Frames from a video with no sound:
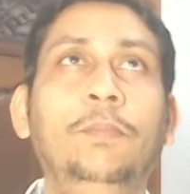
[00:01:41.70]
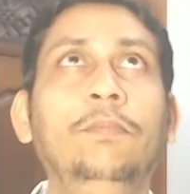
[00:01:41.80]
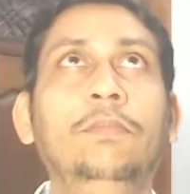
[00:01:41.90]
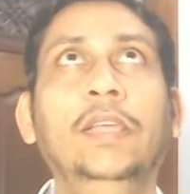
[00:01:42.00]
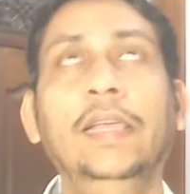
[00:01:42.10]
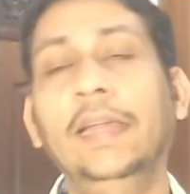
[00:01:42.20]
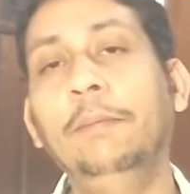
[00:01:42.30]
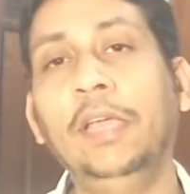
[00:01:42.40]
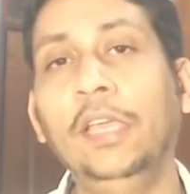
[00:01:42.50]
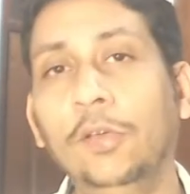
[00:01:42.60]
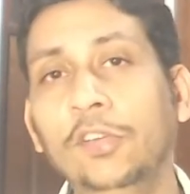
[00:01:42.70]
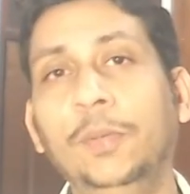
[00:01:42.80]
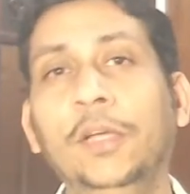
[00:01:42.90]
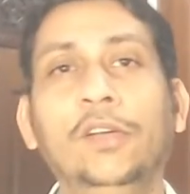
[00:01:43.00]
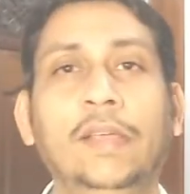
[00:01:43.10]
DNA be used?
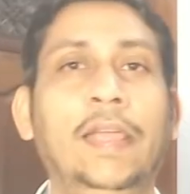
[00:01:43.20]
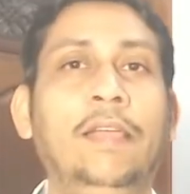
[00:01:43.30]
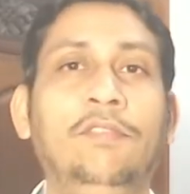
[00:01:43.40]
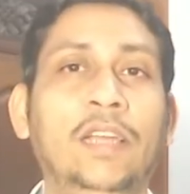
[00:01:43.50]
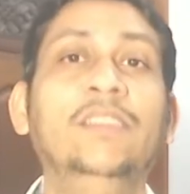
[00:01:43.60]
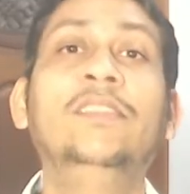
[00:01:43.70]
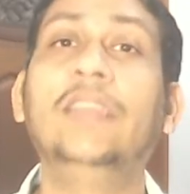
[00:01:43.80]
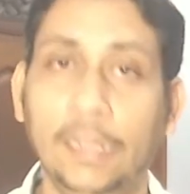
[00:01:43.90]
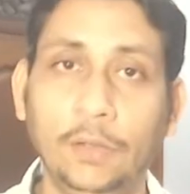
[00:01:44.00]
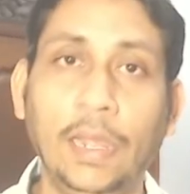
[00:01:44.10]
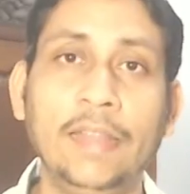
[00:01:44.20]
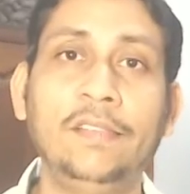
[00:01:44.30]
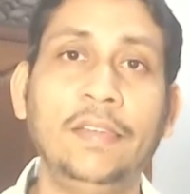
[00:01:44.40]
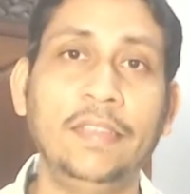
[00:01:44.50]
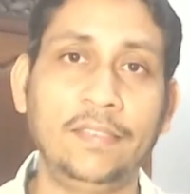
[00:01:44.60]
Because I have tons, and the
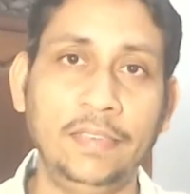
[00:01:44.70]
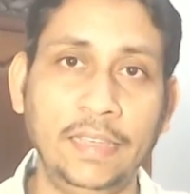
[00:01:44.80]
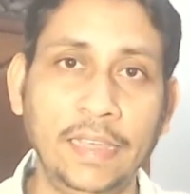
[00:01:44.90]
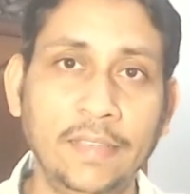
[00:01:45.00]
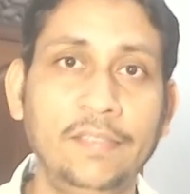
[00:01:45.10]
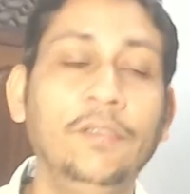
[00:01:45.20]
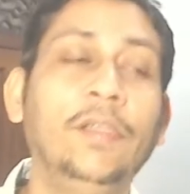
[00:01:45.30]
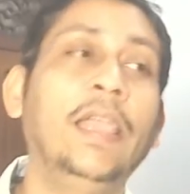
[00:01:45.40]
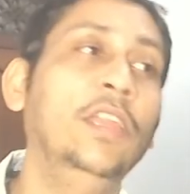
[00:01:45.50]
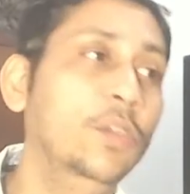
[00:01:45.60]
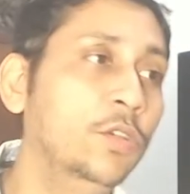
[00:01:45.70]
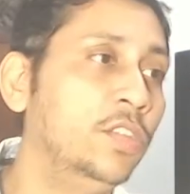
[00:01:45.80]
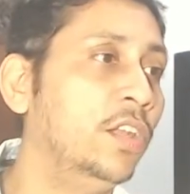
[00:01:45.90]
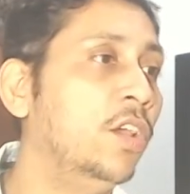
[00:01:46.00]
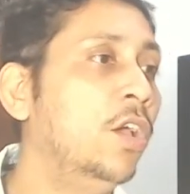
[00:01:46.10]
answer is yes, you can use
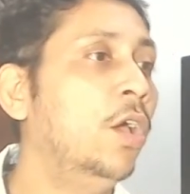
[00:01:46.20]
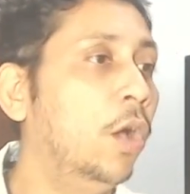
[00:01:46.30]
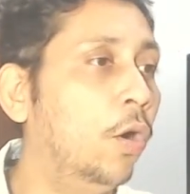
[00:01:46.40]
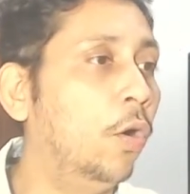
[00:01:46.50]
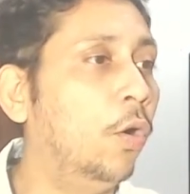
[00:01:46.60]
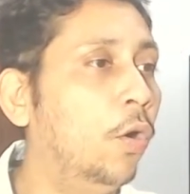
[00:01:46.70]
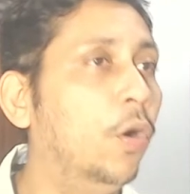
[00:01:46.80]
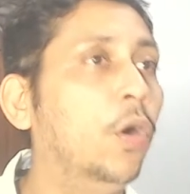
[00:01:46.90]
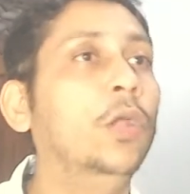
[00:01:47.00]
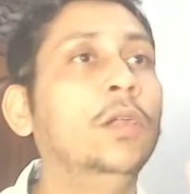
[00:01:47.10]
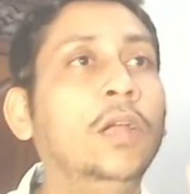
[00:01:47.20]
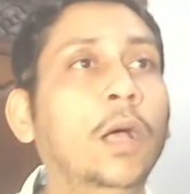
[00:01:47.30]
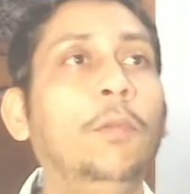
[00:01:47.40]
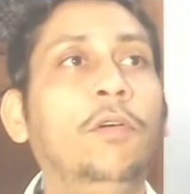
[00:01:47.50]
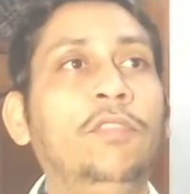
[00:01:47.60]
it on a
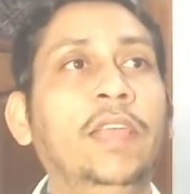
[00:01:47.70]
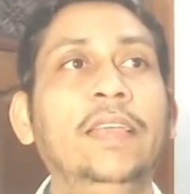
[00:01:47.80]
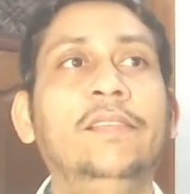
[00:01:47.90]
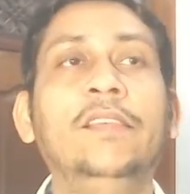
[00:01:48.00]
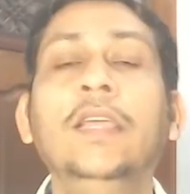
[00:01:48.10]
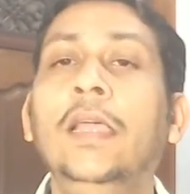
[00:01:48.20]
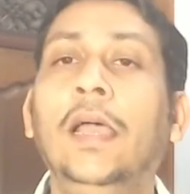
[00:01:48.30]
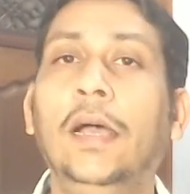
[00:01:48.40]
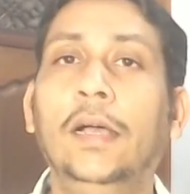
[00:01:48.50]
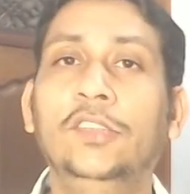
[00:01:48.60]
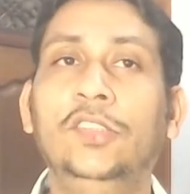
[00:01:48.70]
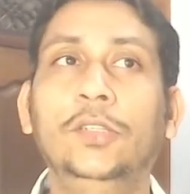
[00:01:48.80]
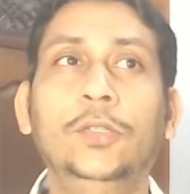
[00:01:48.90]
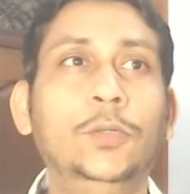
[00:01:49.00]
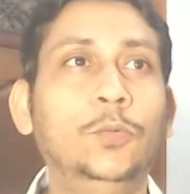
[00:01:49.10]
couple of things.
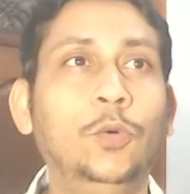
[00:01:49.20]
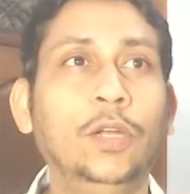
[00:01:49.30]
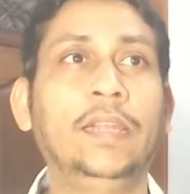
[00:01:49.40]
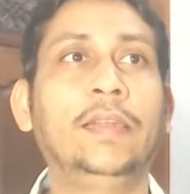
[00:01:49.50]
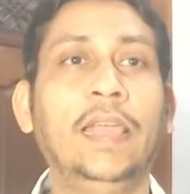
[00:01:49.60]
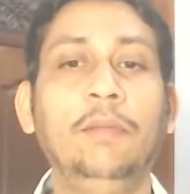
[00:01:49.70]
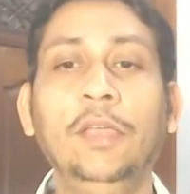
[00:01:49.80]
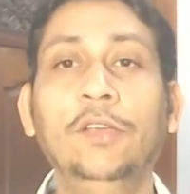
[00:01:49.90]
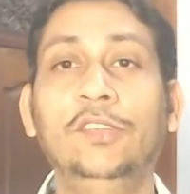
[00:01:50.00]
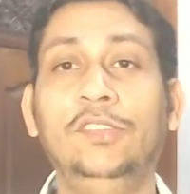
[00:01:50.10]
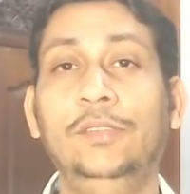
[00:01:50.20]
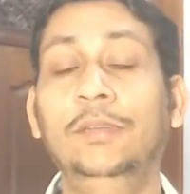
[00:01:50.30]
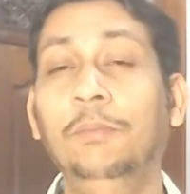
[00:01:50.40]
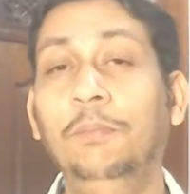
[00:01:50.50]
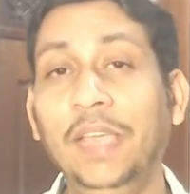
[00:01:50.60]
So what it can be used,
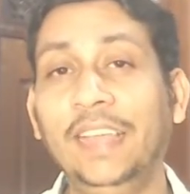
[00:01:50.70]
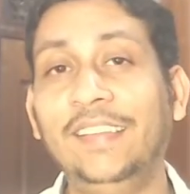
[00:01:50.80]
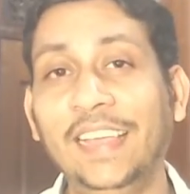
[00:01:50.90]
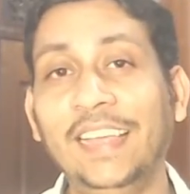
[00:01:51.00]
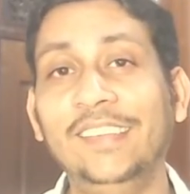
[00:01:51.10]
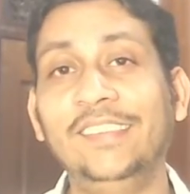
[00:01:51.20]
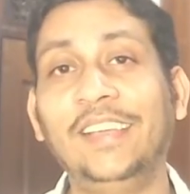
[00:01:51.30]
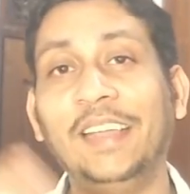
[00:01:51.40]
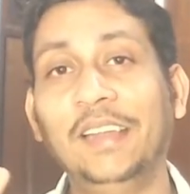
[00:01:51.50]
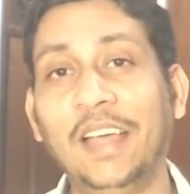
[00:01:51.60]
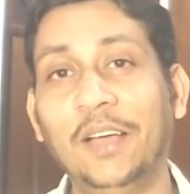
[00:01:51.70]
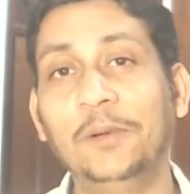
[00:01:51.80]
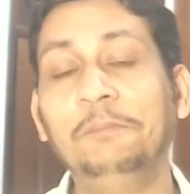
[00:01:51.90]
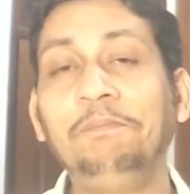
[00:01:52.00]
the big thing is you can now